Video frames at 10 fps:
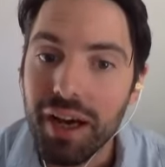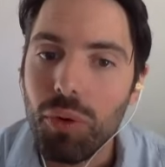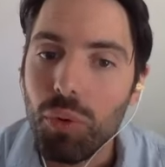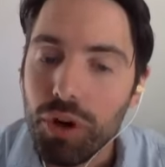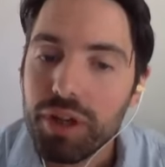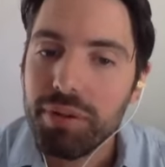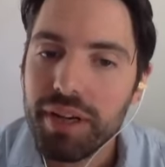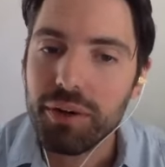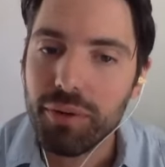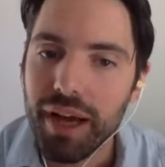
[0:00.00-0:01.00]
we're going to
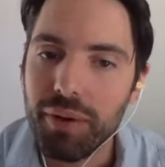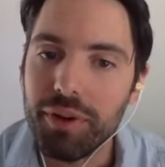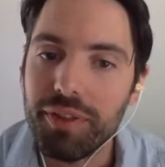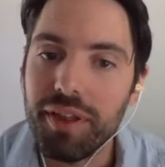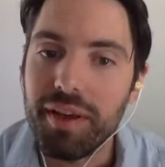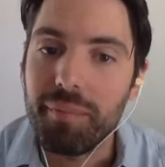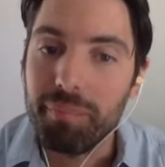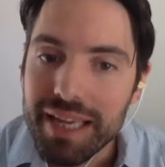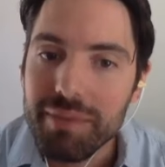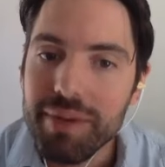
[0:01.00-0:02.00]
play around with
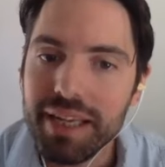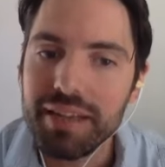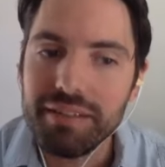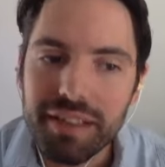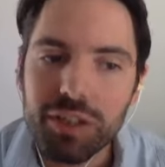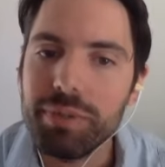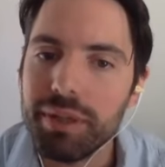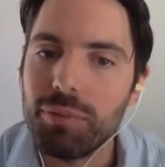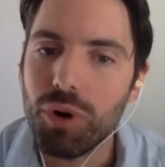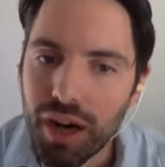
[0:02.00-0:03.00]
me being a little bit
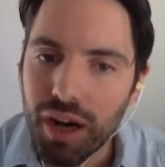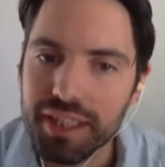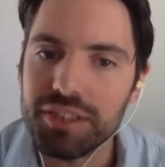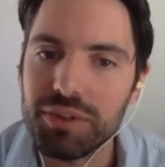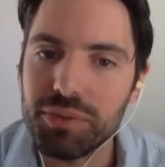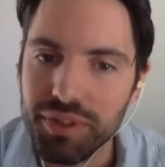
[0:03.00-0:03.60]
more honest with